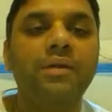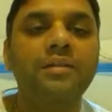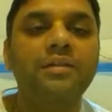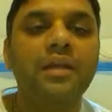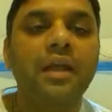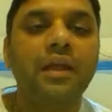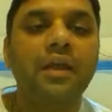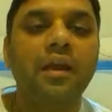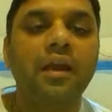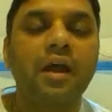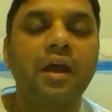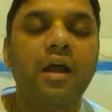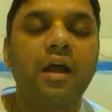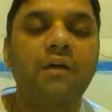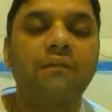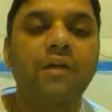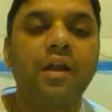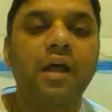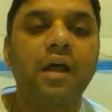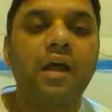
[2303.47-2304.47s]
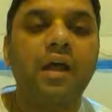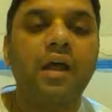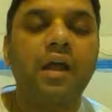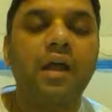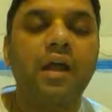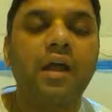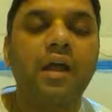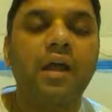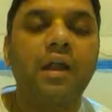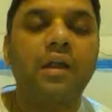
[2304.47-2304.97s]
and
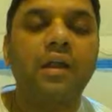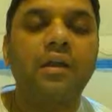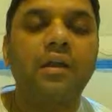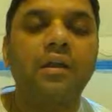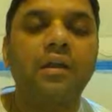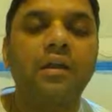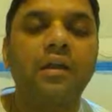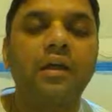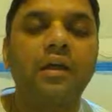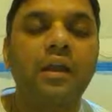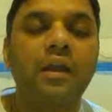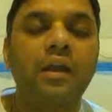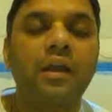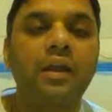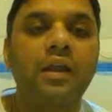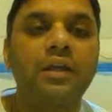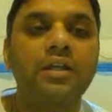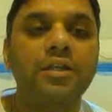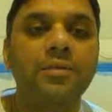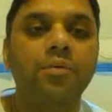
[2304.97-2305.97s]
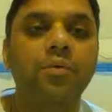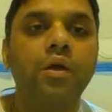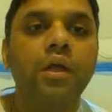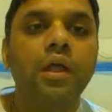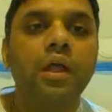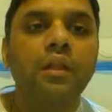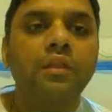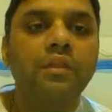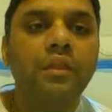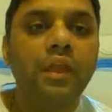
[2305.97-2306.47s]
Hiranyakashipu,
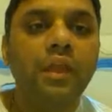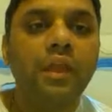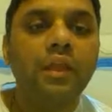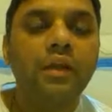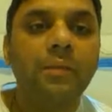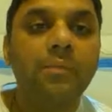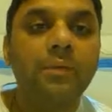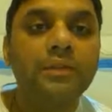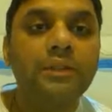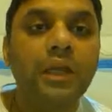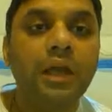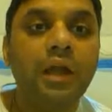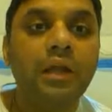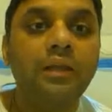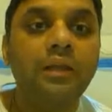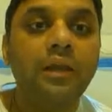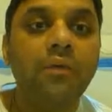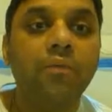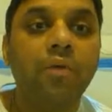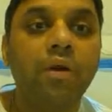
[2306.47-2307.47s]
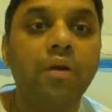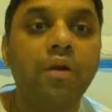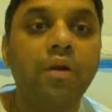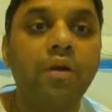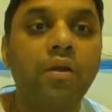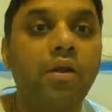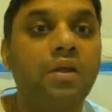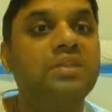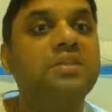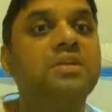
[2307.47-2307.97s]
they tapasya and they
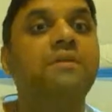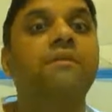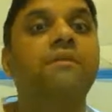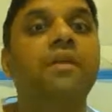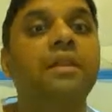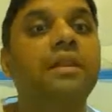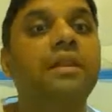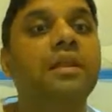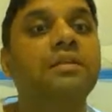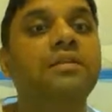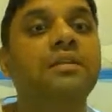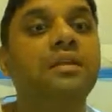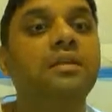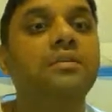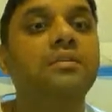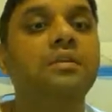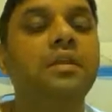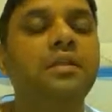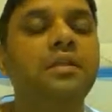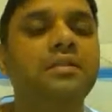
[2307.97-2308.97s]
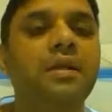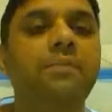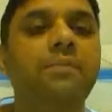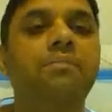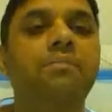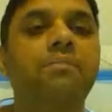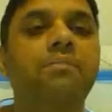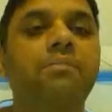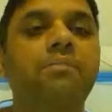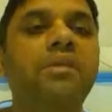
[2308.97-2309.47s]
wanted to achieve deathlessness. They
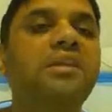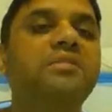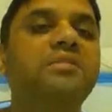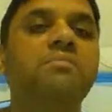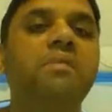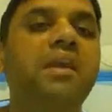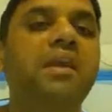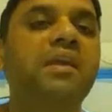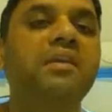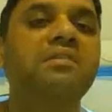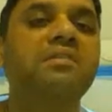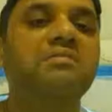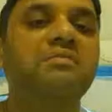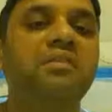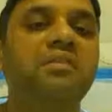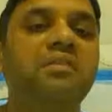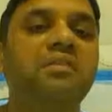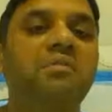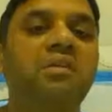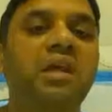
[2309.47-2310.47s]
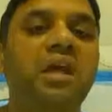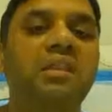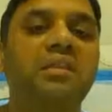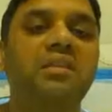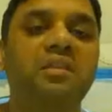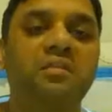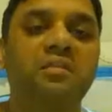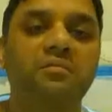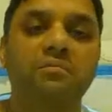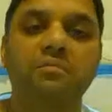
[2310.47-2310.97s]
said, please make us of
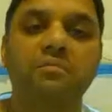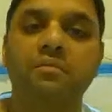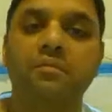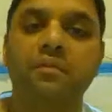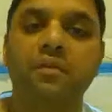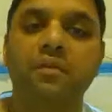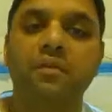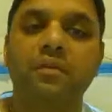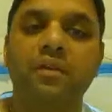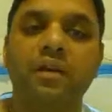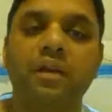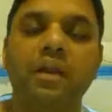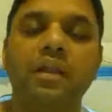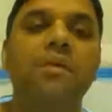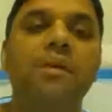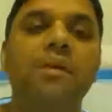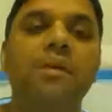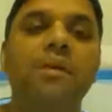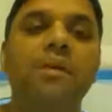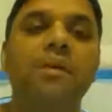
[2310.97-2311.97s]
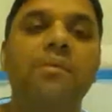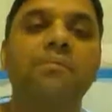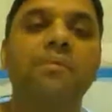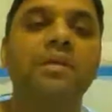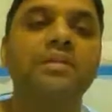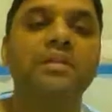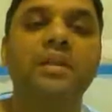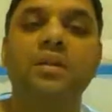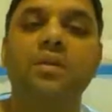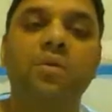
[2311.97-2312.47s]
death.
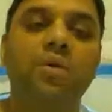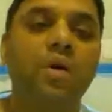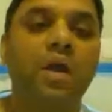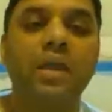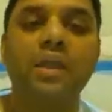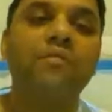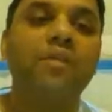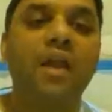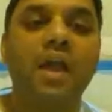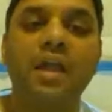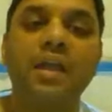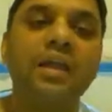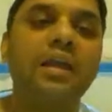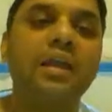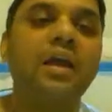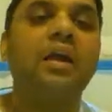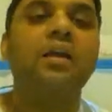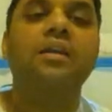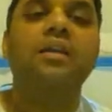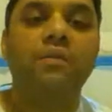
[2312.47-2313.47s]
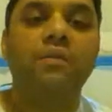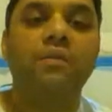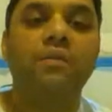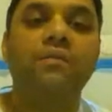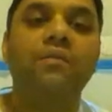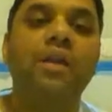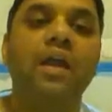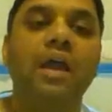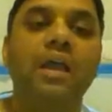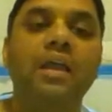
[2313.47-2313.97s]
Brahma said, no, even I can't.
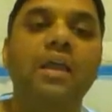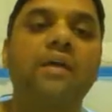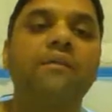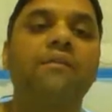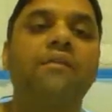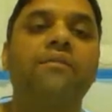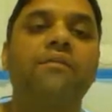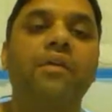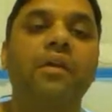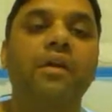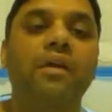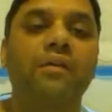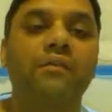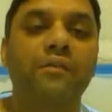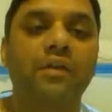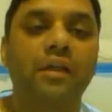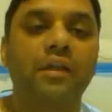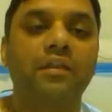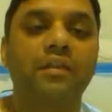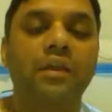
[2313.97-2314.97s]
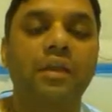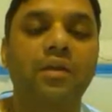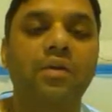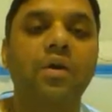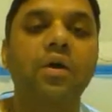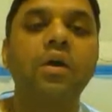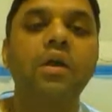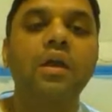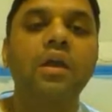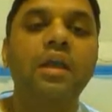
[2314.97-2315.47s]
Even I have a fear of death.
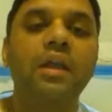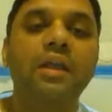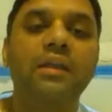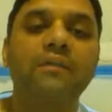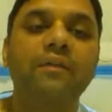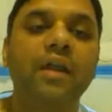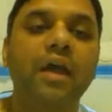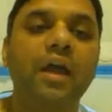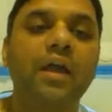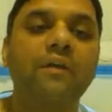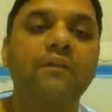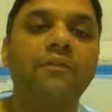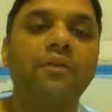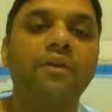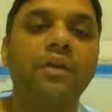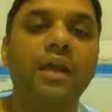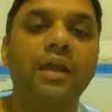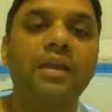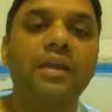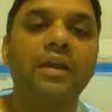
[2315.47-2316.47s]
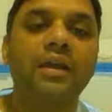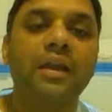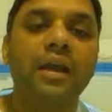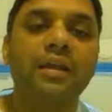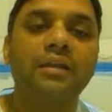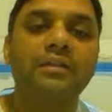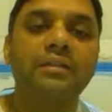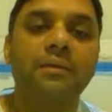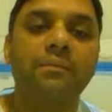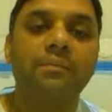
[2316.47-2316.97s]
Even I have to
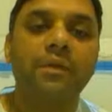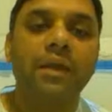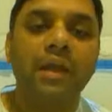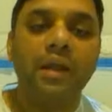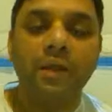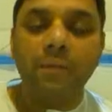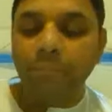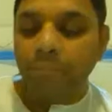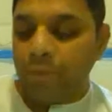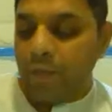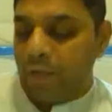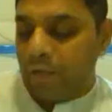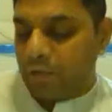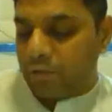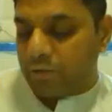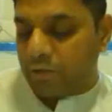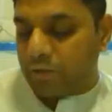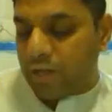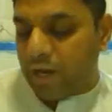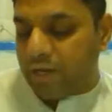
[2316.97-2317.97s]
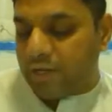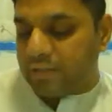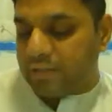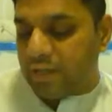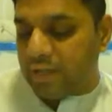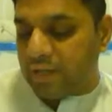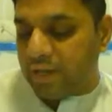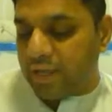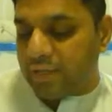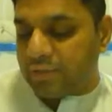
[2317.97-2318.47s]
die someday. So that
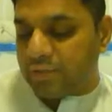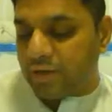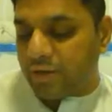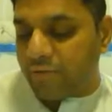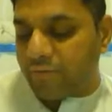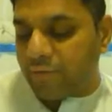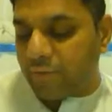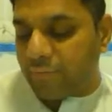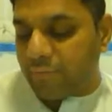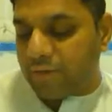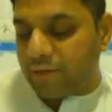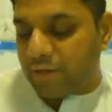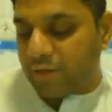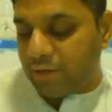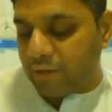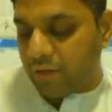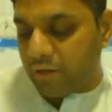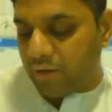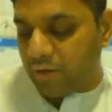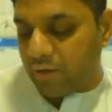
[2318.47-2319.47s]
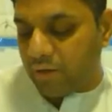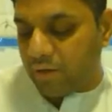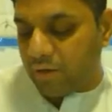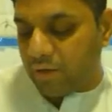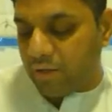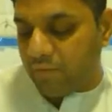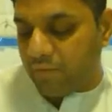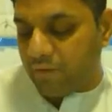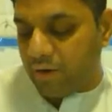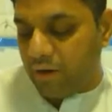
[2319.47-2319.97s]
is the nature of the material
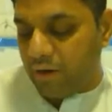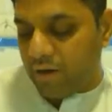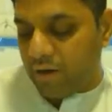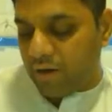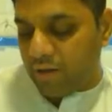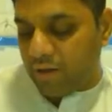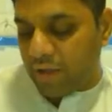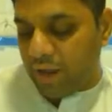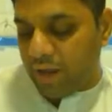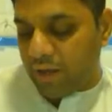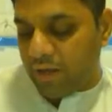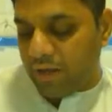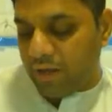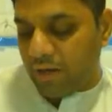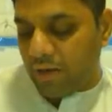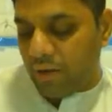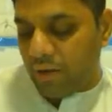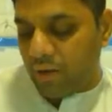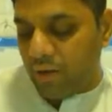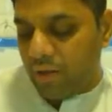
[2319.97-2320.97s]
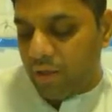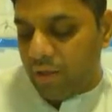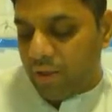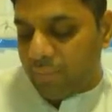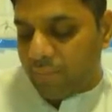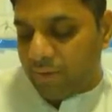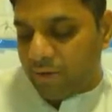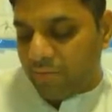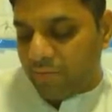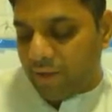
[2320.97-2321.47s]
world. And
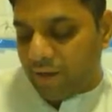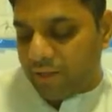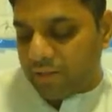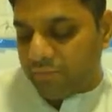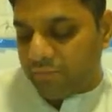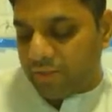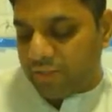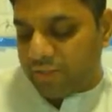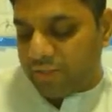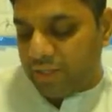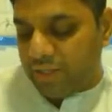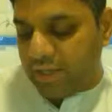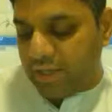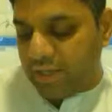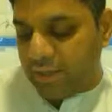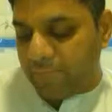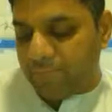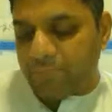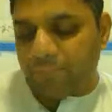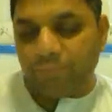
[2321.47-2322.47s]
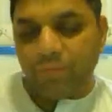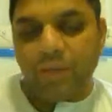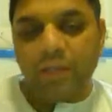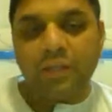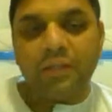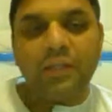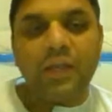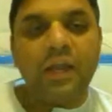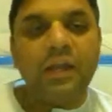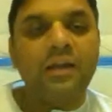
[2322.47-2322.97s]
but whereas we see
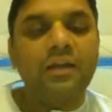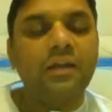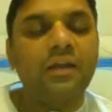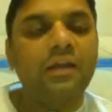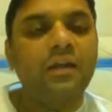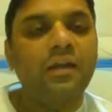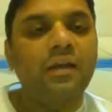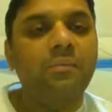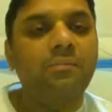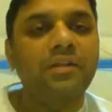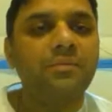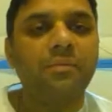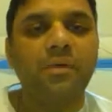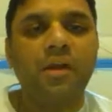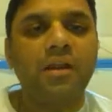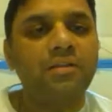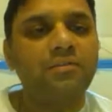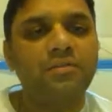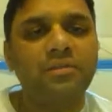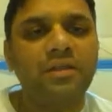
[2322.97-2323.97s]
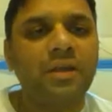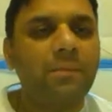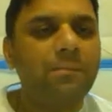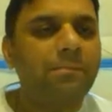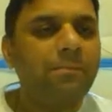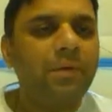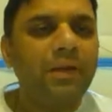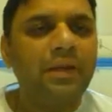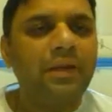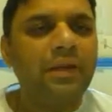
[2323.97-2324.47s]
that Maharaj was
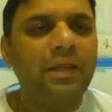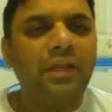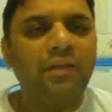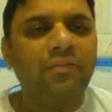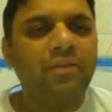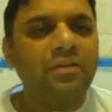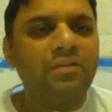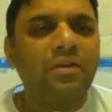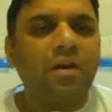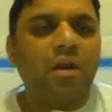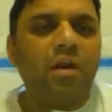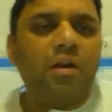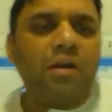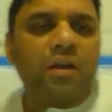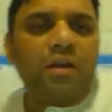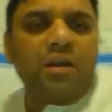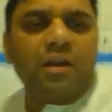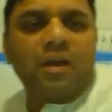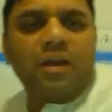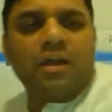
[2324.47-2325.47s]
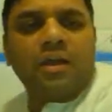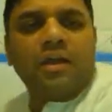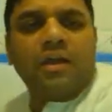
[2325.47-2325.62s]
completely, he was not